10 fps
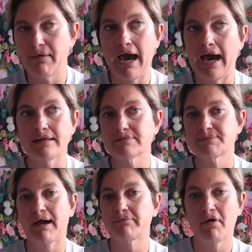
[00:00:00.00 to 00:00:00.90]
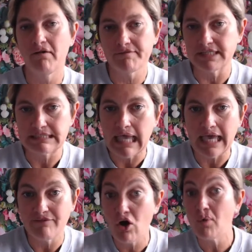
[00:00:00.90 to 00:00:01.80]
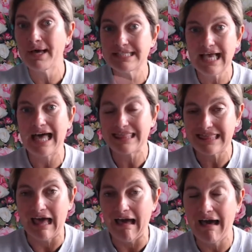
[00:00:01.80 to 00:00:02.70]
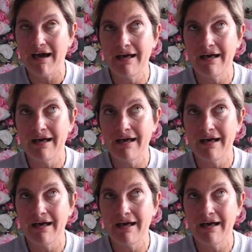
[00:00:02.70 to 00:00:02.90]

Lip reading: and spag bol for your tea, you've always had that.